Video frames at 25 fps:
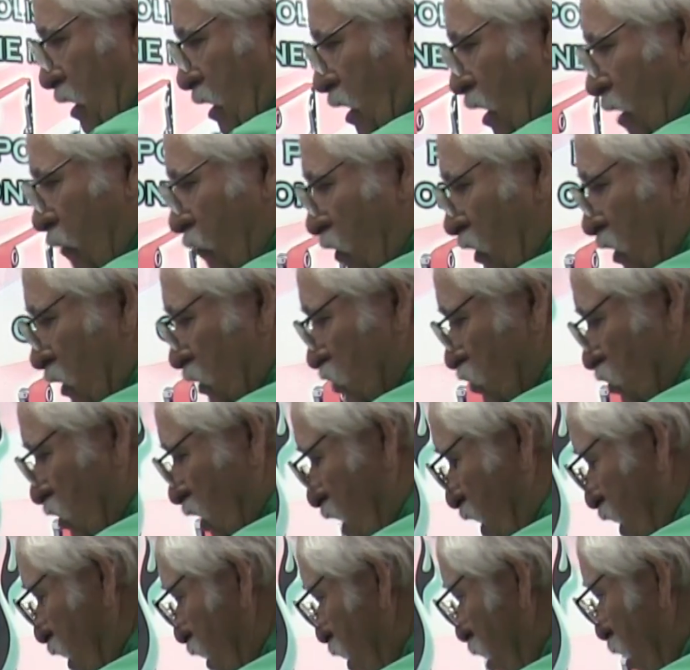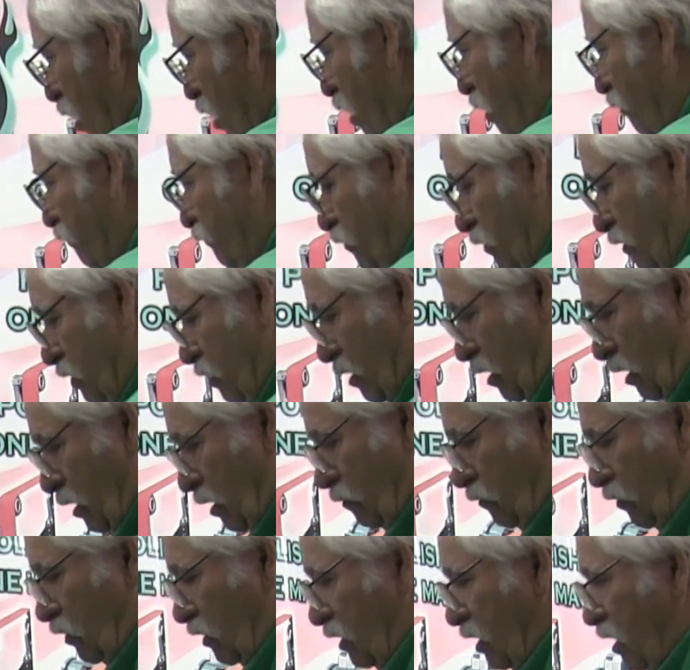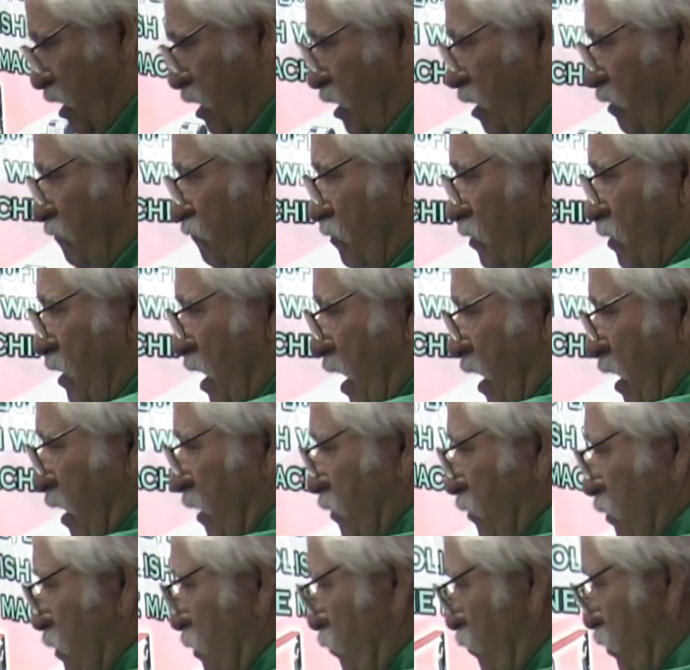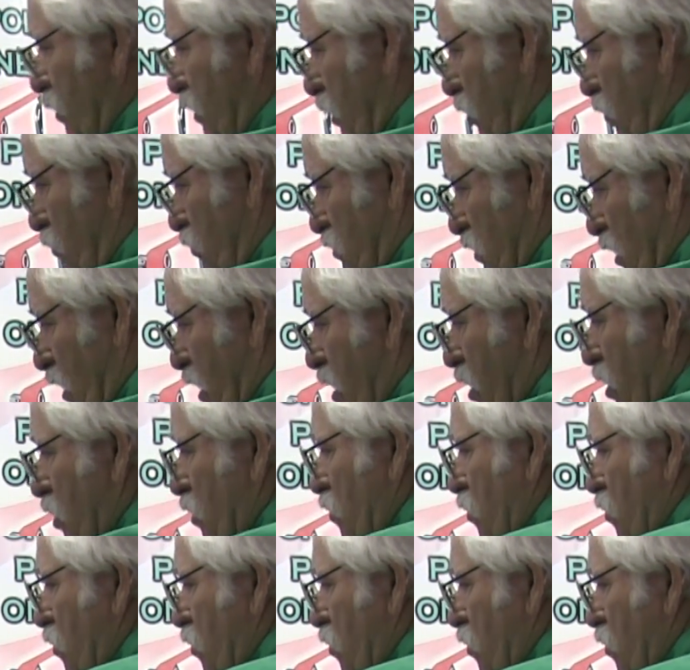I'm going to shut it off. I'm going to cover how to reduce it.